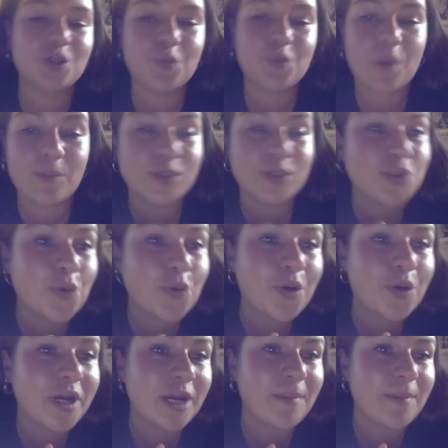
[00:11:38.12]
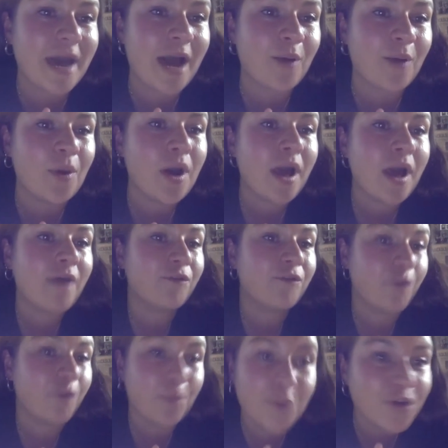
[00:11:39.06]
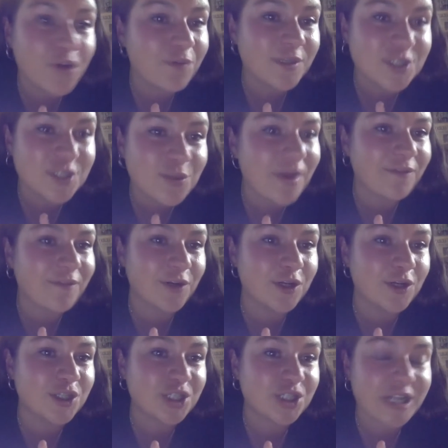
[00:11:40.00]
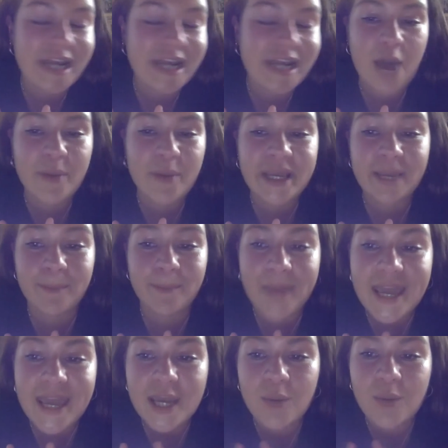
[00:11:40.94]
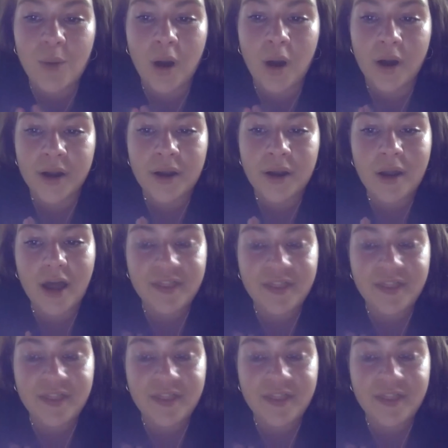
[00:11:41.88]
when we're talking about from movements to revolution and how we can make one.